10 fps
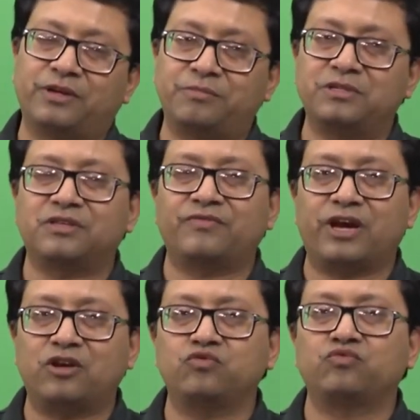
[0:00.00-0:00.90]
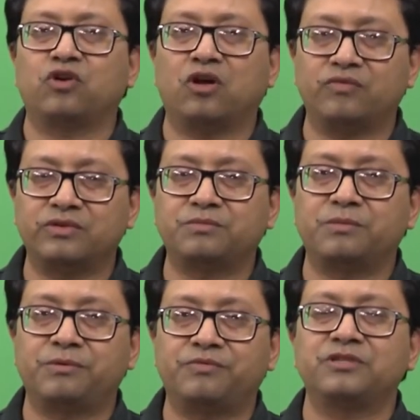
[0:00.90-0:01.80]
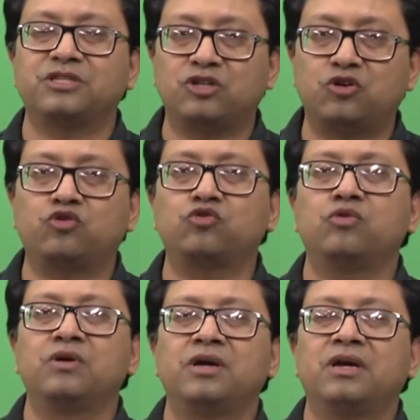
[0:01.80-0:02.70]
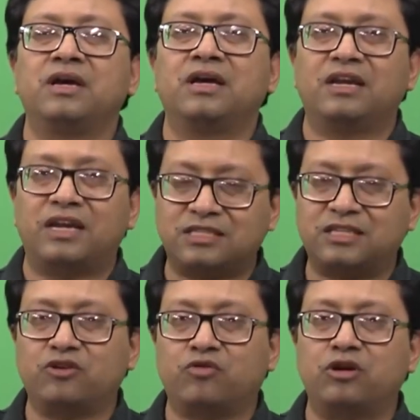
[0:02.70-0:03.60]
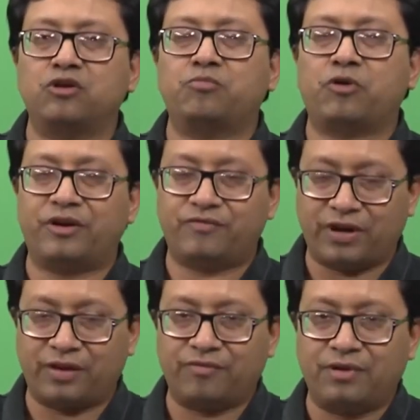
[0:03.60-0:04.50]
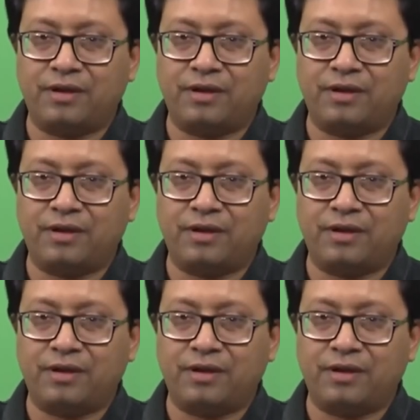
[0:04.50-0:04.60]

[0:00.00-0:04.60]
That means, the values would always be between zero to less than equal to zero point five.